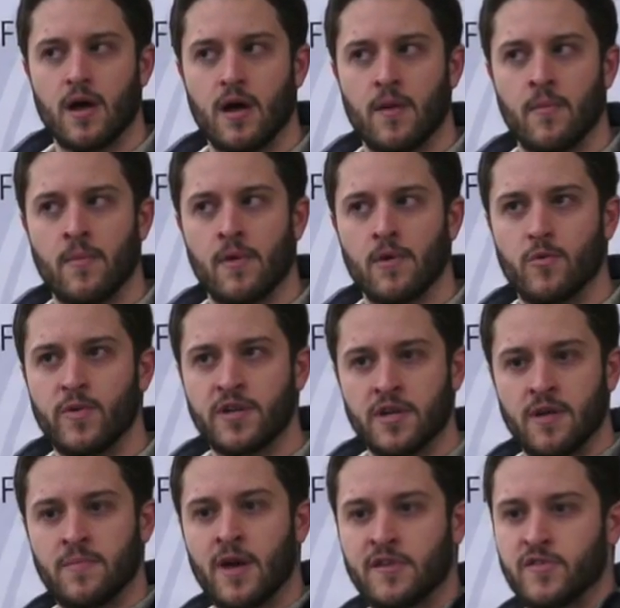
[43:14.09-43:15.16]
Um, we
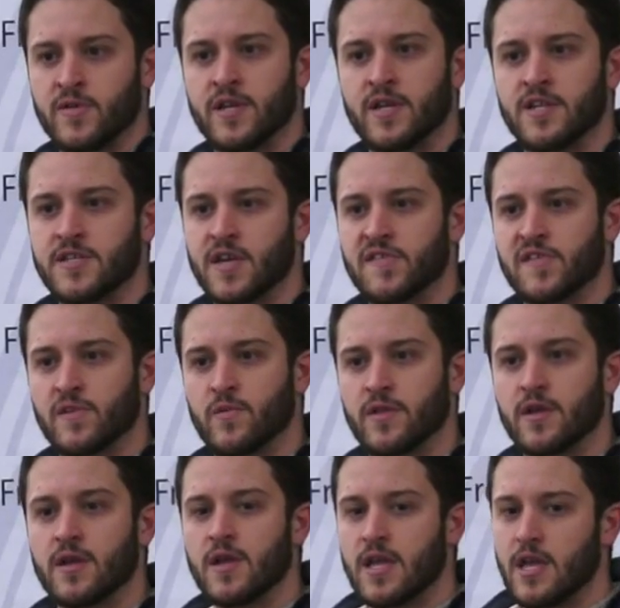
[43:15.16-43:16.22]
ended up not doing any testing
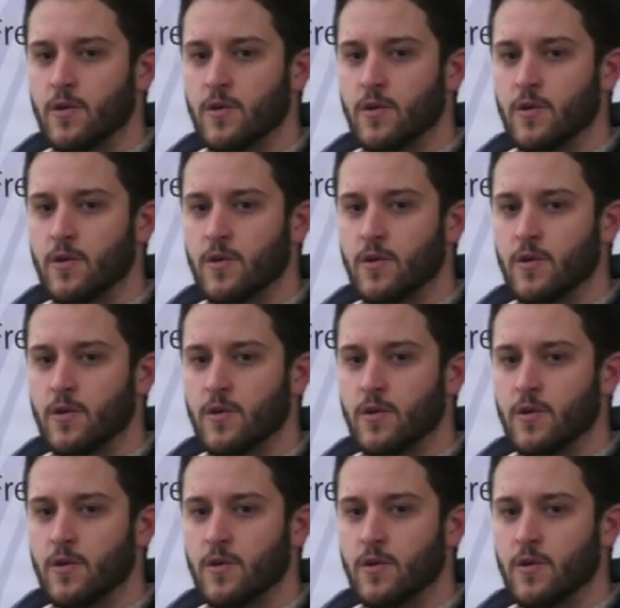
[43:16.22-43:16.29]
with it.